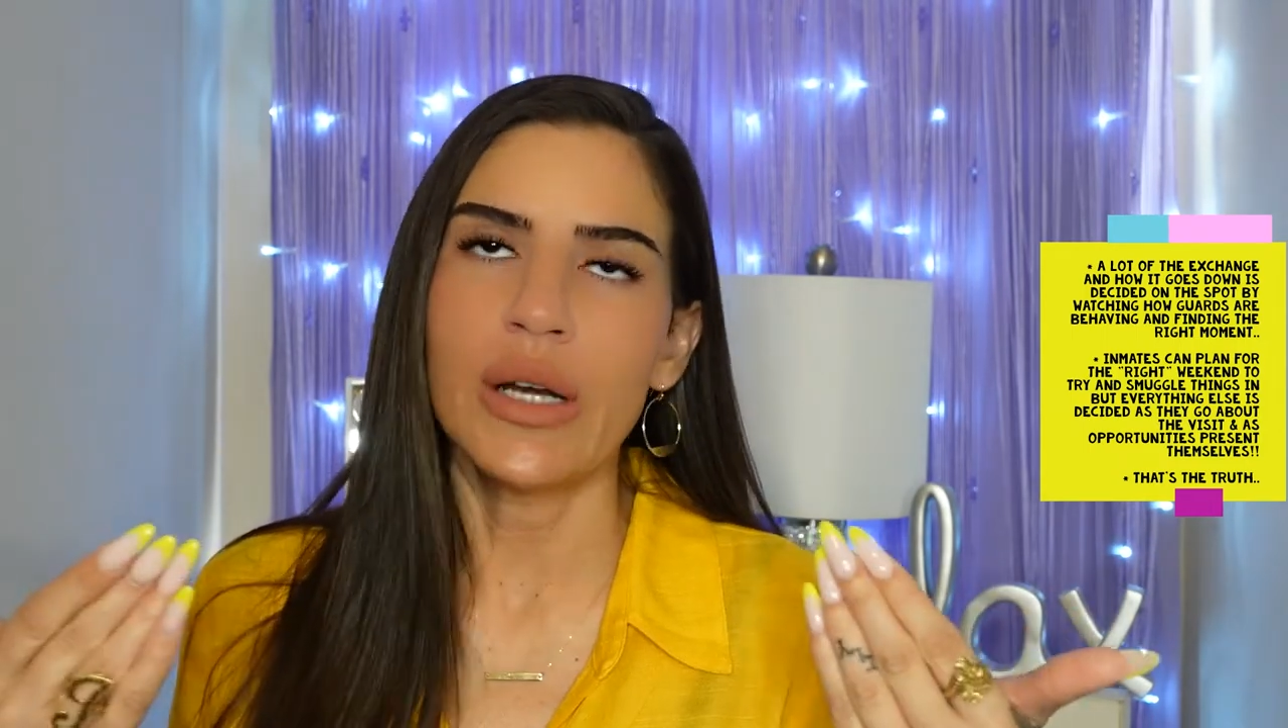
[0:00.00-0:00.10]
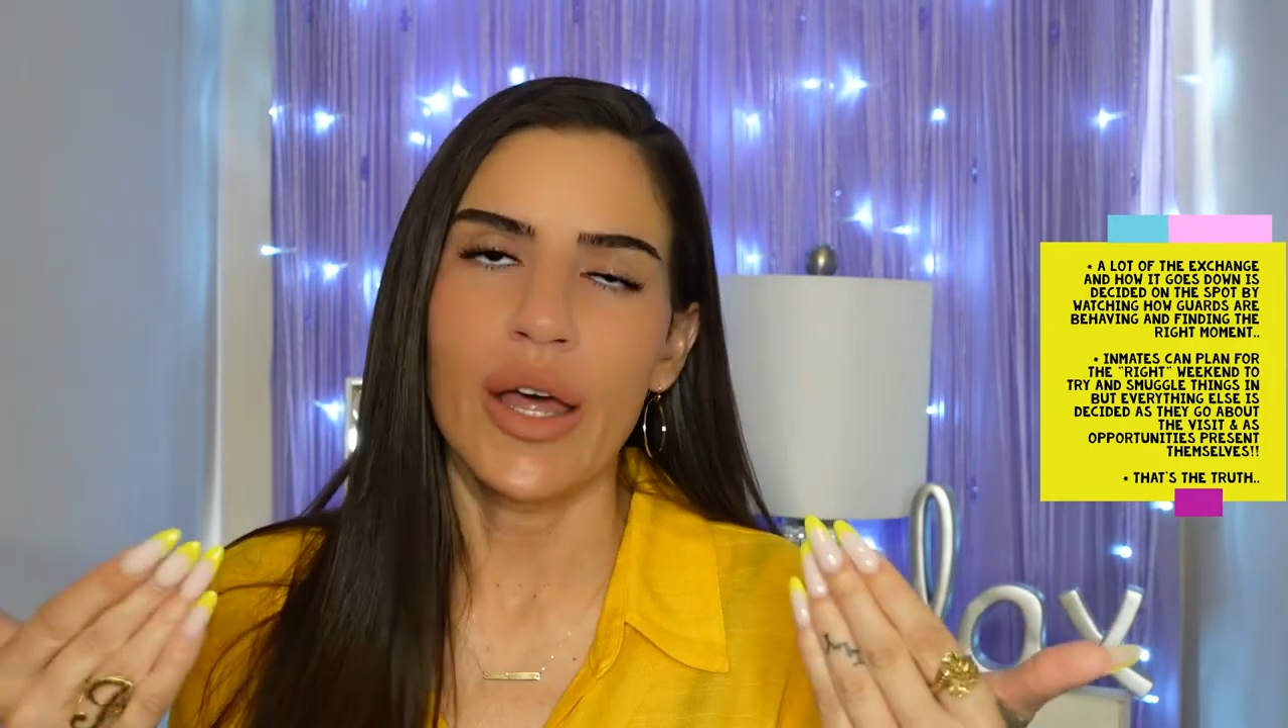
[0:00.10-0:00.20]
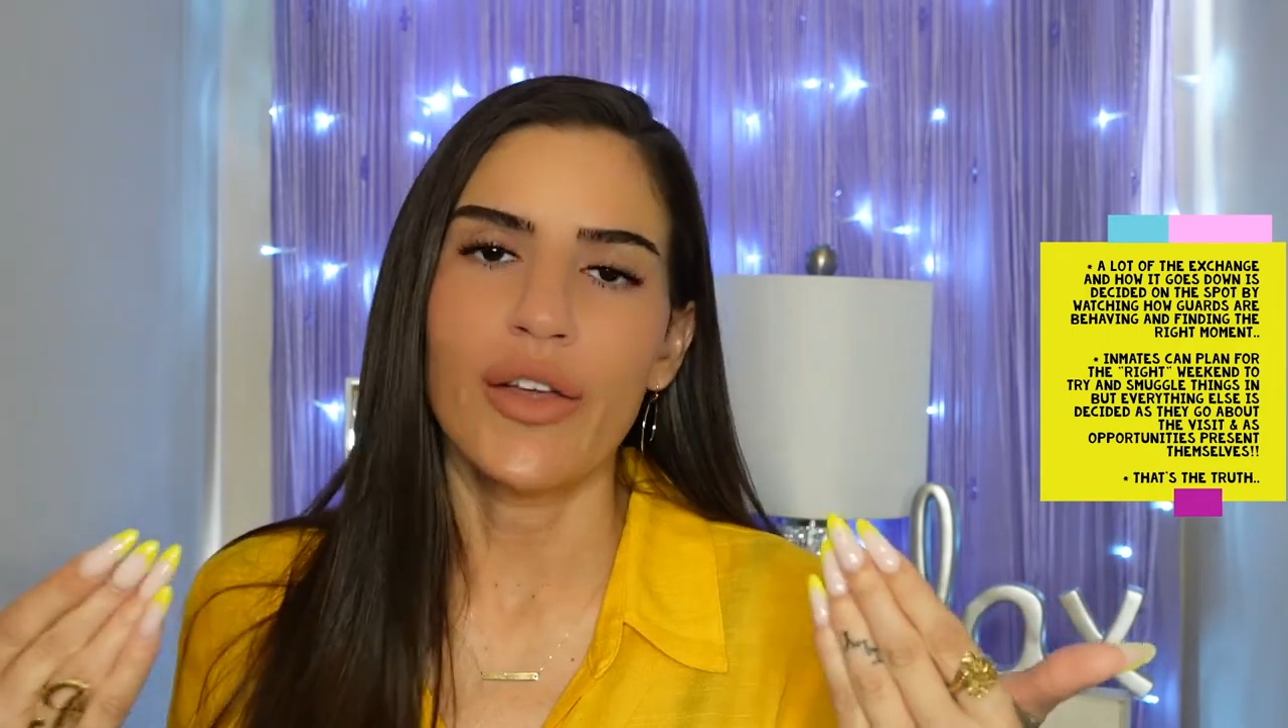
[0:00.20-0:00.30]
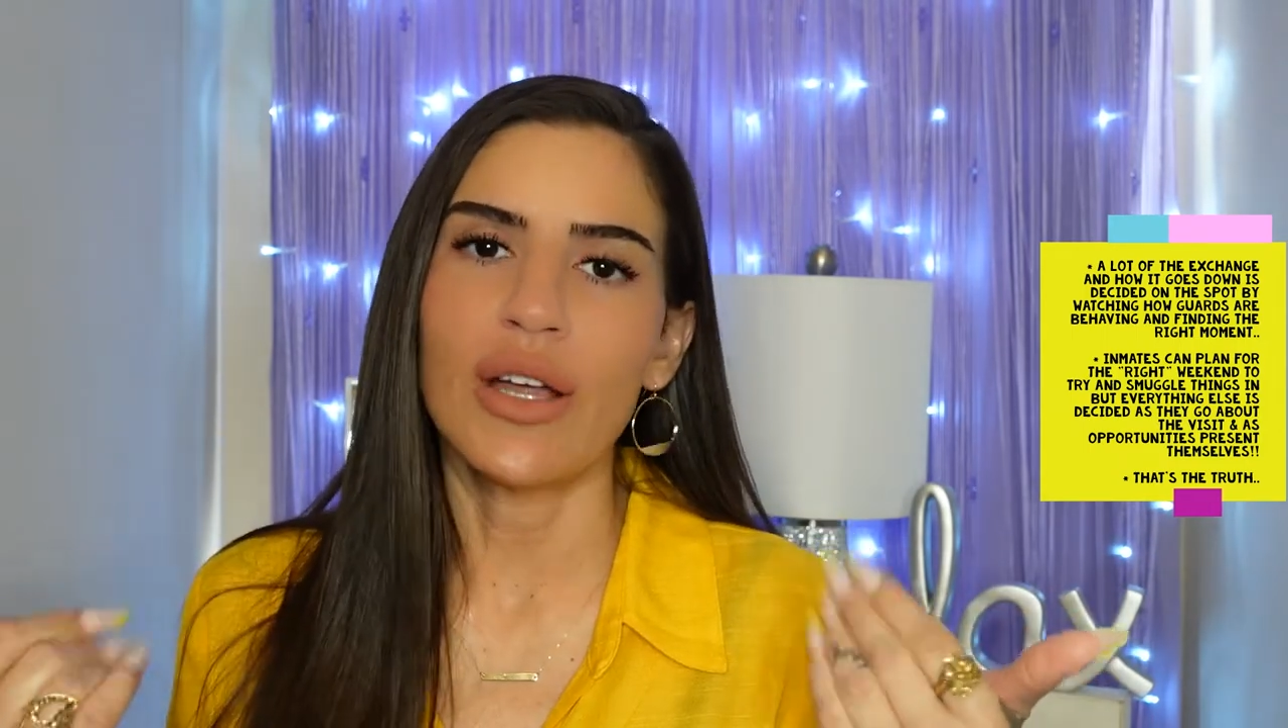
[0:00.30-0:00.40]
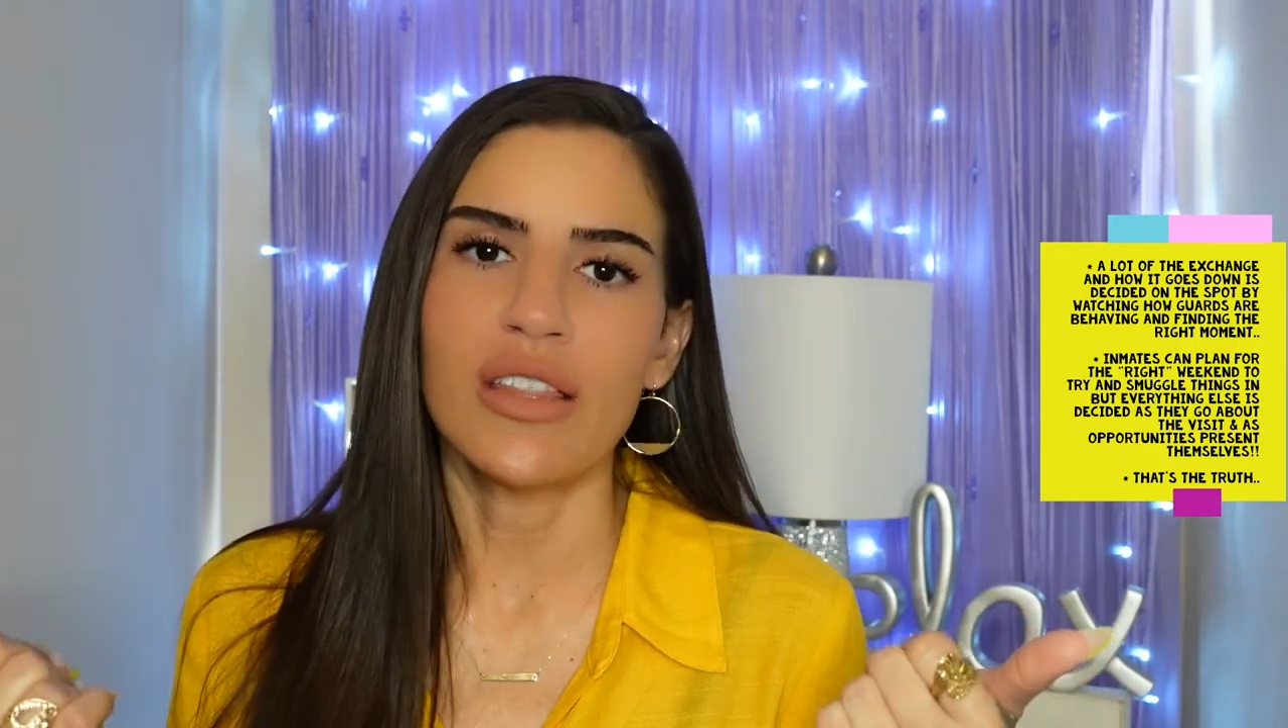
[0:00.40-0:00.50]

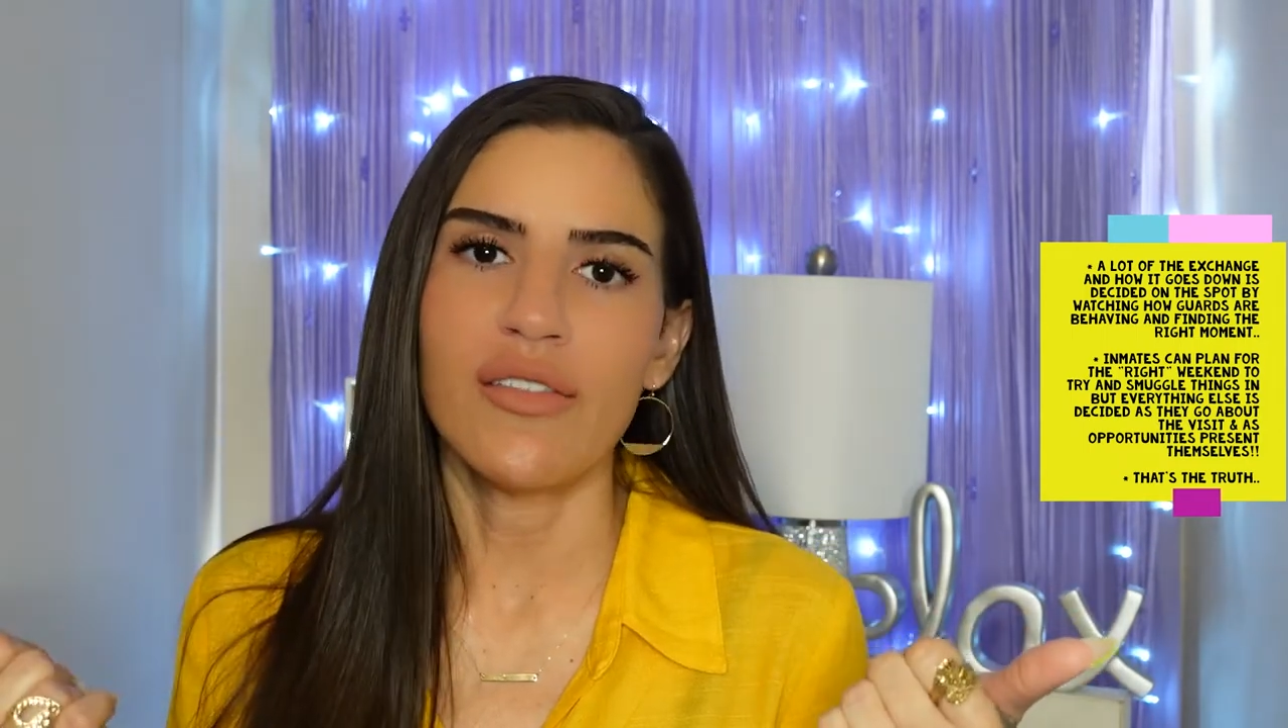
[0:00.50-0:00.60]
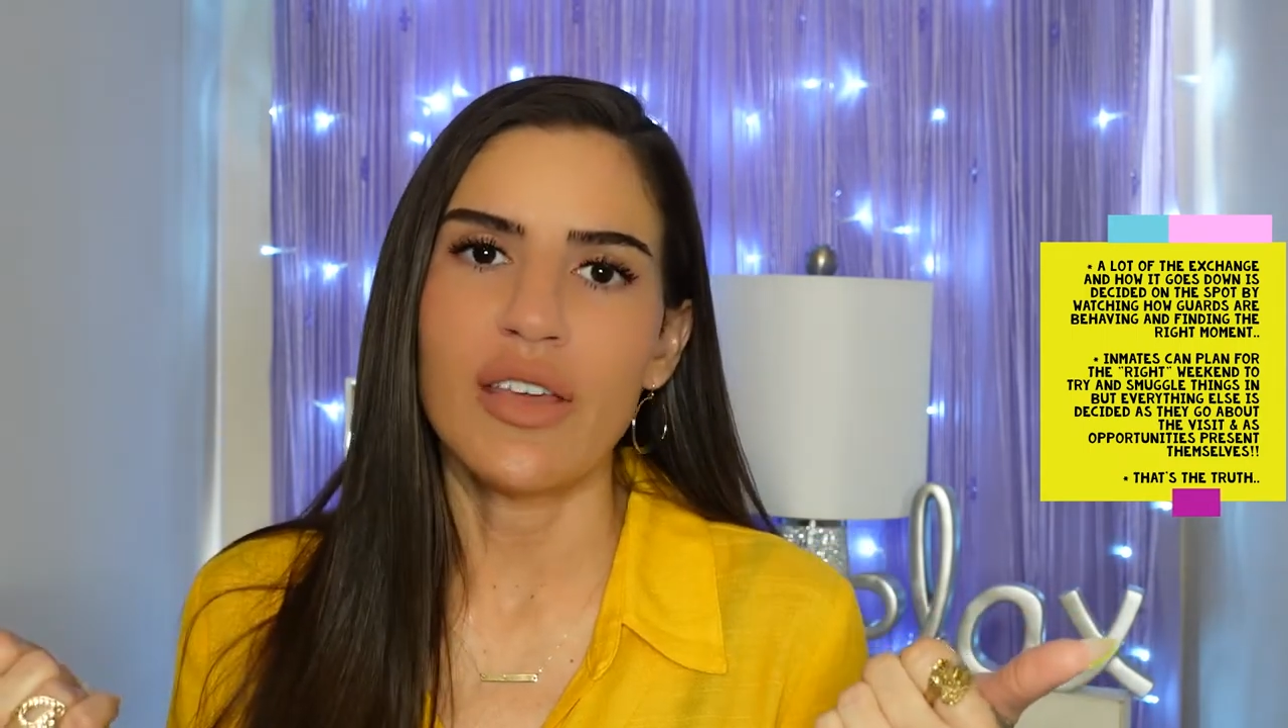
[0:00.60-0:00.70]
another in the